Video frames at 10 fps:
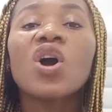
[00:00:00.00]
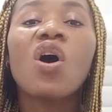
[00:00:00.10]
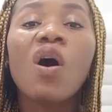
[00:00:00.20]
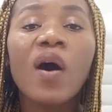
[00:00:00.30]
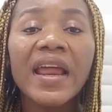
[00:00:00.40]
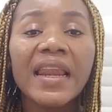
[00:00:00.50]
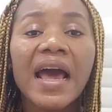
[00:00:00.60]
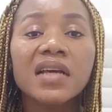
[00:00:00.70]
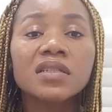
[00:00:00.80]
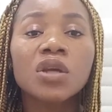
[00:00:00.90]
your oil
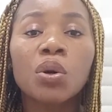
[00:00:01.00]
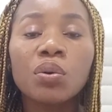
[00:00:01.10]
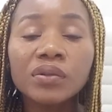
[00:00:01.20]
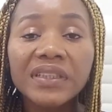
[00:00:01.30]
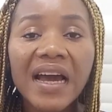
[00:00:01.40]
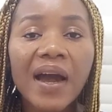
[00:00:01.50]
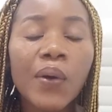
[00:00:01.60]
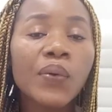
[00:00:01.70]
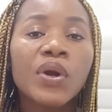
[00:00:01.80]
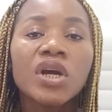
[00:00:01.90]
has cooled
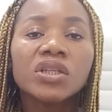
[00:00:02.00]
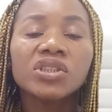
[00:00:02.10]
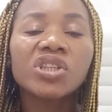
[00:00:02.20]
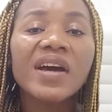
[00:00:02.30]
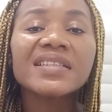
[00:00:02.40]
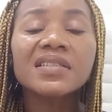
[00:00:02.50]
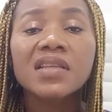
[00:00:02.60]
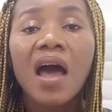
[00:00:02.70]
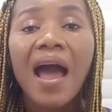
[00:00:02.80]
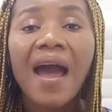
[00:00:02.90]
down,
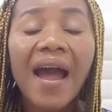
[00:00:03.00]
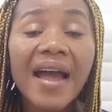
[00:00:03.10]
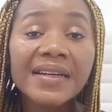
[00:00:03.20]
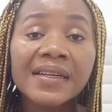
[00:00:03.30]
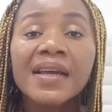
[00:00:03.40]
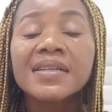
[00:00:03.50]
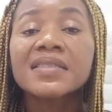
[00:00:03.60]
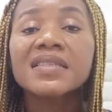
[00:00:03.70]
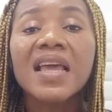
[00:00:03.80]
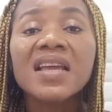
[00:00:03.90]
just add
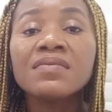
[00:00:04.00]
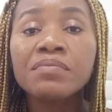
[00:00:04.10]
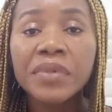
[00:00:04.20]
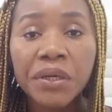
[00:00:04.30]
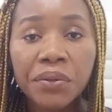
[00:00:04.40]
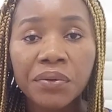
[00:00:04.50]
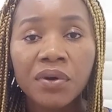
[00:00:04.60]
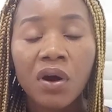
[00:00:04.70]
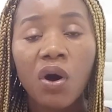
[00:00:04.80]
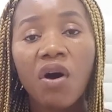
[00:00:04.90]
10 ml
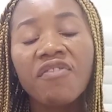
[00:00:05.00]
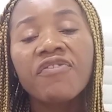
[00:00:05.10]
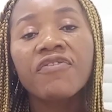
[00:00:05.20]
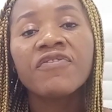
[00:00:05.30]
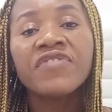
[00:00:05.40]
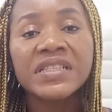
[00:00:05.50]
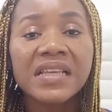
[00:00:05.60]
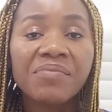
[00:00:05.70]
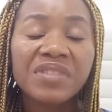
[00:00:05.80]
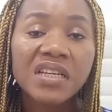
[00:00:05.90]
of
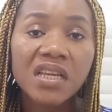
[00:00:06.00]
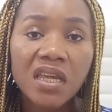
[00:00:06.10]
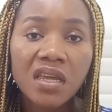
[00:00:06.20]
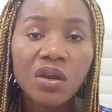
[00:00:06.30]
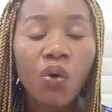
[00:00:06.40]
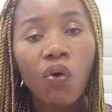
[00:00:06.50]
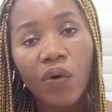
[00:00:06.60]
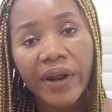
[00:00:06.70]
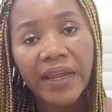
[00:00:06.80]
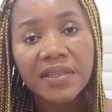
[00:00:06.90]
vitamin E
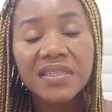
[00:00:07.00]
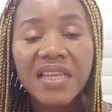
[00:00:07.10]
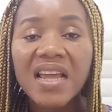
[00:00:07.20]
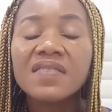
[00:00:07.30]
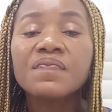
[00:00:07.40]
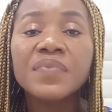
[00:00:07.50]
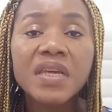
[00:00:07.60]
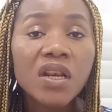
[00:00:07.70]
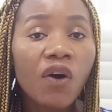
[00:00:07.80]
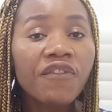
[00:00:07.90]
oil, 10
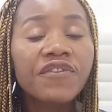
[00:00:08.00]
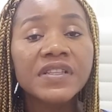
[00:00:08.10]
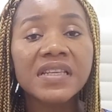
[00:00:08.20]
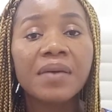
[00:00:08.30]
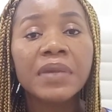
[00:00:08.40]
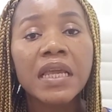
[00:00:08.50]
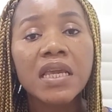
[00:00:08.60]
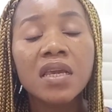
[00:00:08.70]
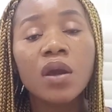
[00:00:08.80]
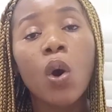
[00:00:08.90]
ml of vitamin
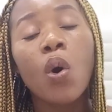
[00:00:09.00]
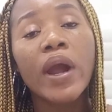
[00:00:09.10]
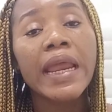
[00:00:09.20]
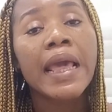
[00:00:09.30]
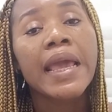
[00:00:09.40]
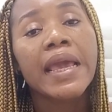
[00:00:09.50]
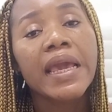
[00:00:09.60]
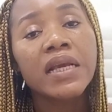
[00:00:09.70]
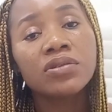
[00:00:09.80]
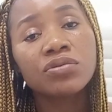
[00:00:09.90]
E oil
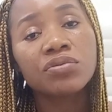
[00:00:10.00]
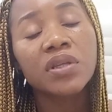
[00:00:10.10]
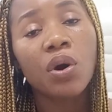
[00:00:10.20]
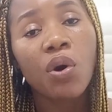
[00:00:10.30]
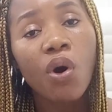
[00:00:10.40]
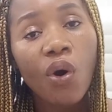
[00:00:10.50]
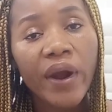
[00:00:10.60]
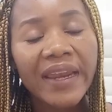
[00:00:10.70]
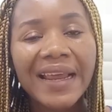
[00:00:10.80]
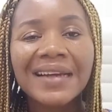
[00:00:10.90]
into the
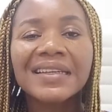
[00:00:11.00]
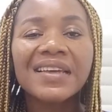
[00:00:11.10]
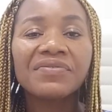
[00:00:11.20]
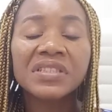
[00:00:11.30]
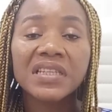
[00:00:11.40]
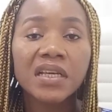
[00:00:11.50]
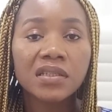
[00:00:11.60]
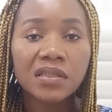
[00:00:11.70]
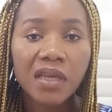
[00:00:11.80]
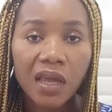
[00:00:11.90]
oil and give it a
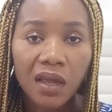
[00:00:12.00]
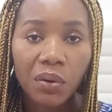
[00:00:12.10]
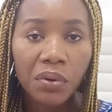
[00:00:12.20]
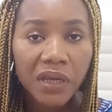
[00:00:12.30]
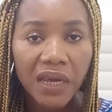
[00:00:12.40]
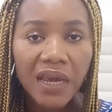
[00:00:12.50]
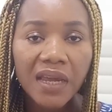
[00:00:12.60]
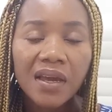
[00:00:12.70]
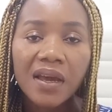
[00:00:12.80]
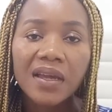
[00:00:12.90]
stir.
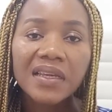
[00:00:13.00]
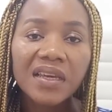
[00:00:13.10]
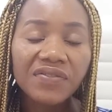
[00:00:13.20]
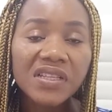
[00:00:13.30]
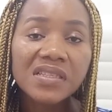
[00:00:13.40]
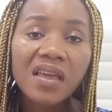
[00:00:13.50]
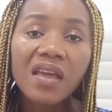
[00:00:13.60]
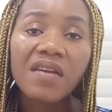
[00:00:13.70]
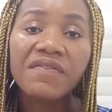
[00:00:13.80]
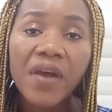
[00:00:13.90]
Okay, give it
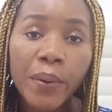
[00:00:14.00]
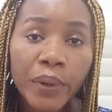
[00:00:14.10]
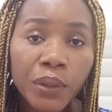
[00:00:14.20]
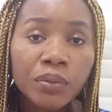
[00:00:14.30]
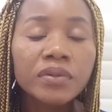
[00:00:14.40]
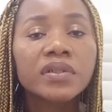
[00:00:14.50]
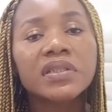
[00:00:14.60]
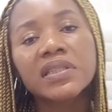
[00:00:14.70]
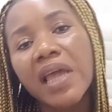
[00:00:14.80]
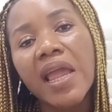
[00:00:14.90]
a very good
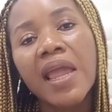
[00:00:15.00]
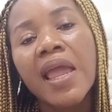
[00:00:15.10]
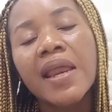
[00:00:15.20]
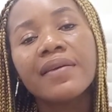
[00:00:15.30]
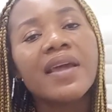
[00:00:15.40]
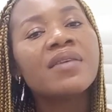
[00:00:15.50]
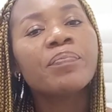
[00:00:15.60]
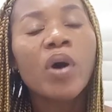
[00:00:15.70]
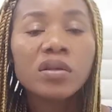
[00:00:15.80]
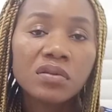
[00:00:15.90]
stir, then
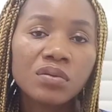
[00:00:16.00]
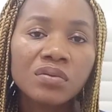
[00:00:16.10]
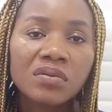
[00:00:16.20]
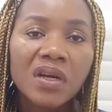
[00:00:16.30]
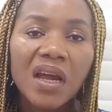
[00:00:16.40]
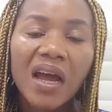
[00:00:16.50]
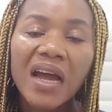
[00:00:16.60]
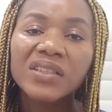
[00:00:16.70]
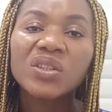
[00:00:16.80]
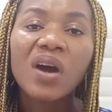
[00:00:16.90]
bottle,
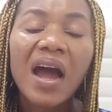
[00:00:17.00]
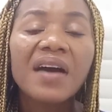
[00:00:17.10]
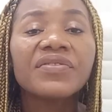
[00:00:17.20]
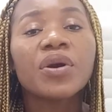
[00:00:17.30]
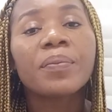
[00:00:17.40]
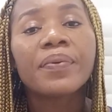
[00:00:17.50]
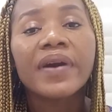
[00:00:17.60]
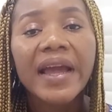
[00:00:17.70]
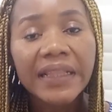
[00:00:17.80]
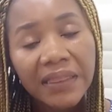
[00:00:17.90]
and you have your
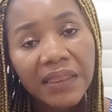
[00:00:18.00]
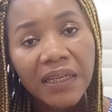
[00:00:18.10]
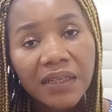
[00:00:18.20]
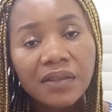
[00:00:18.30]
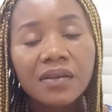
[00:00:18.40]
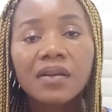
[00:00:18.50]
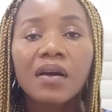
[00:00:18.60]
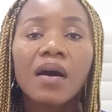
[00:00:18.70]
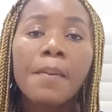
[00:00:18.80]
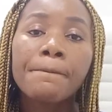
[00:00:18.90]
brightening
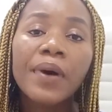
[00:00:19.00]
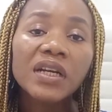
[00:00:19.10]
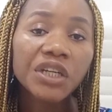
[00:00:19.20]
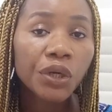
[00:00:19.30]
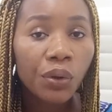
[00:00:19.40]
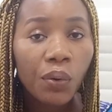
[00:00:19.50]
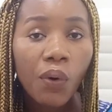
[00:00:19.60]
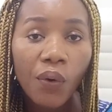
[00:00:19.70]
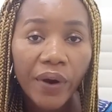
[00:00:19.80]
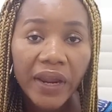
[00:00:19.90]
body
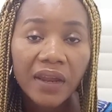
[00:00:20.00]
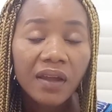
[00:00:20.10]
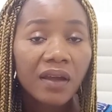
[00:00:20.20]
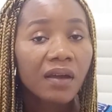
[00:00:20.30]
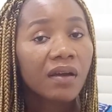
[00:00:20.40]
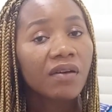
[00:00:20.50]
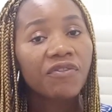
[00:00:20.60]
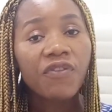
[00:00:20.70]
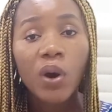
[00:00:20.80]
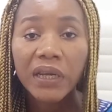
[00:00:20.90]
glow oil
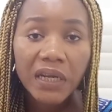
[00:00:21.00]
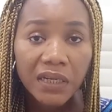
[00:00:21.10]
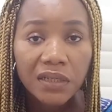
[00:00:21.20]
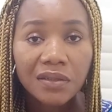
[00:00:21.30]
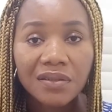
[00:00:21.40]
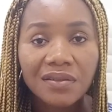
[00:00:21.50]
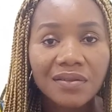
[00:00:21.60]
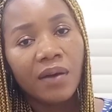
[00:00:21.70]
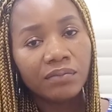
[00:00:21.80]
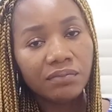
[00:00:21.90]
for kiddies.